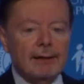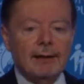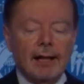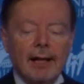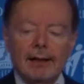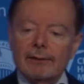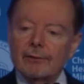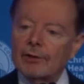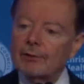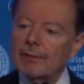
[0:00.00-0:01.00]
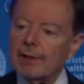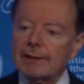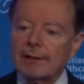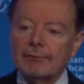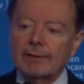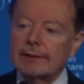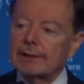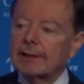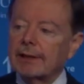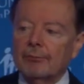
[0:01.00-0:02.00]
and I thought to myself, this
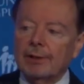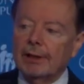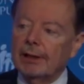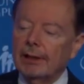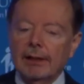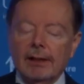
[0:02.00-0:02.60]
is going to be